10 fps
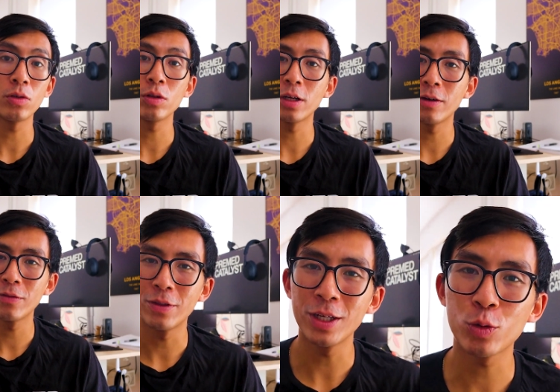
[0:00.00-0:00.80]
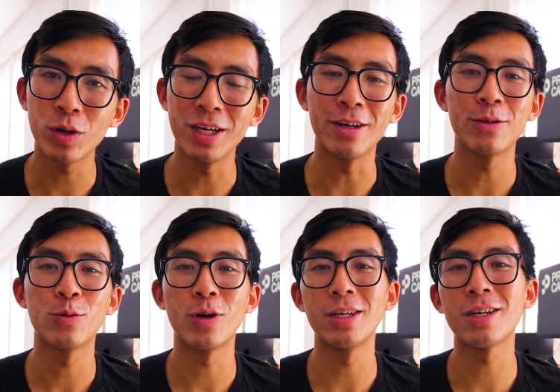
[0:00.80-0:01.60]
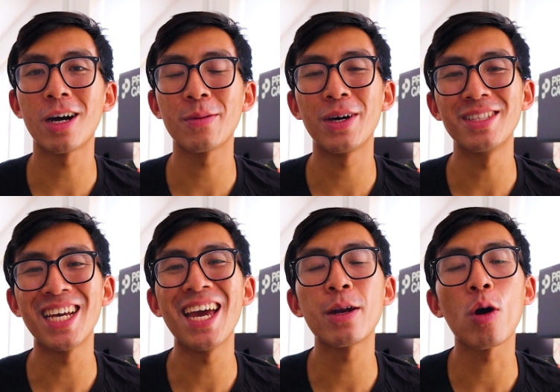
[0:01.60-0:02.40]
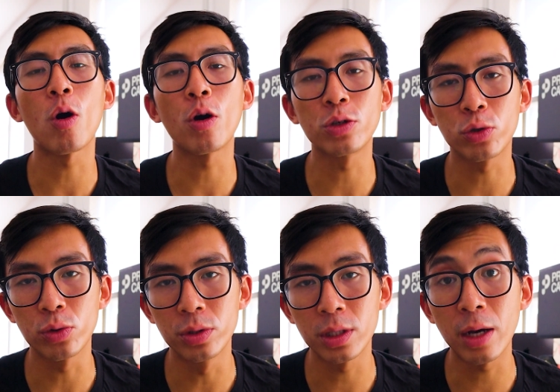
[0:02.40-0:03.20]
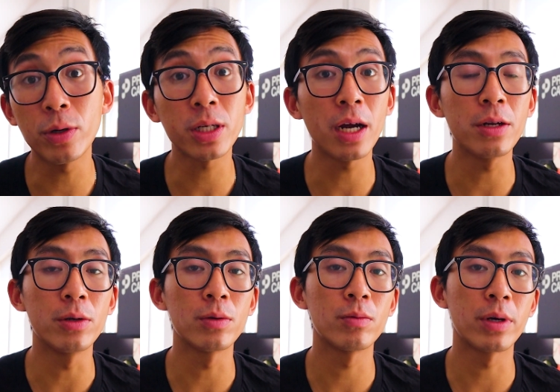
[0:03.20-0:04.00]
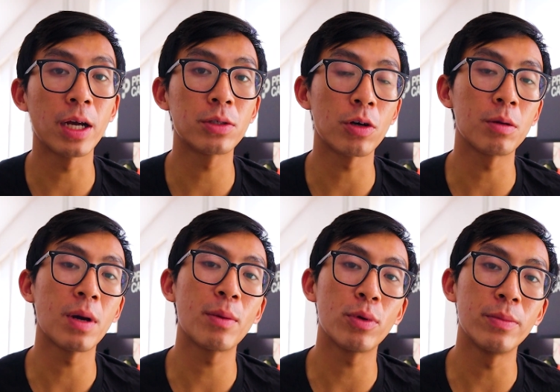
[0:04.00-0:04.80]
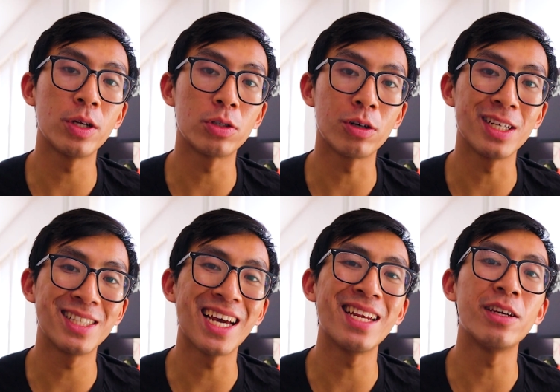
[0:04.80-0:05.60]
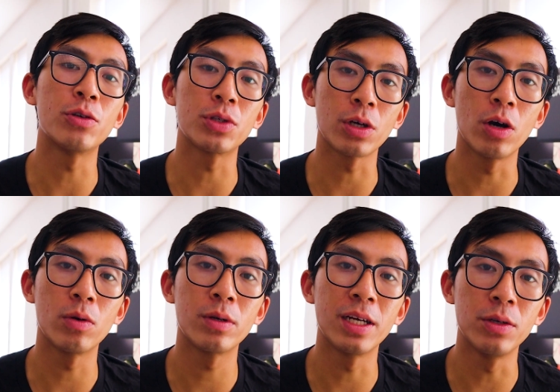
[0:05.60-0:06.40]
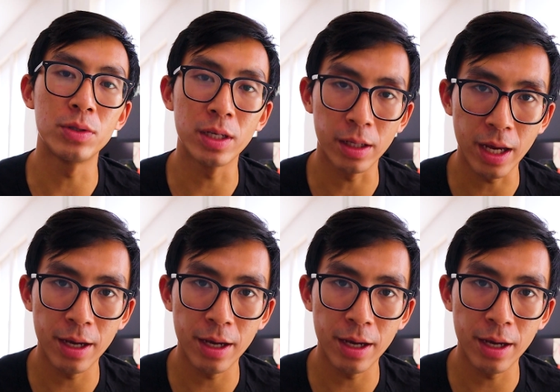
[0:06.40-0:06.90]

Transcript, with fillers: you'll love this one here, where I talk about ten hard truths I wish I knew when I started my pre-med journey ten years ago at U C L